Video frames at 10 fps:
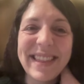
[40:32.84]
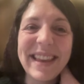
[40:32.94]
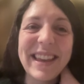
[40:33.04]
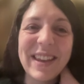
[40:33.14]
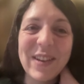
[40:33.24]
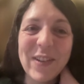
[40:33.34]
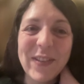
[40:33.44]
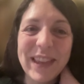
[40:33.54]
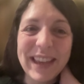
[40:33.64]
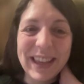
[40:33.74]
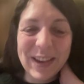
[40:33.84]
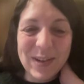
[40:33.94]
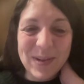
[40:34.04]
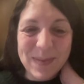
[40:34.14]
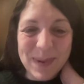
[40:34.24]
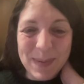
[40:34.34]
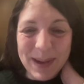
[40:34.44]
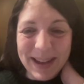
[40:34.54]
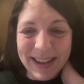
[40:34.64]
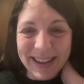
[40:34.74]
Thank you. Thank you.
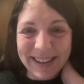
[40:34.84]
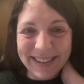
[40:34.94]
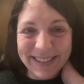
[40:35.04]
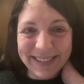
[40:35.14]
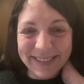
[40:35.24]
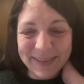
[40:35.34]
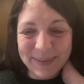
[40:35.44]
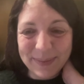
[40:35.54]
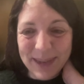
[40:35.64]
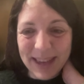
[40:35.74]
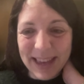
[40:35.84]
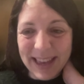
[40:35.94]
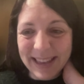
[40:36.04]
Bye-bye. Bye, guys.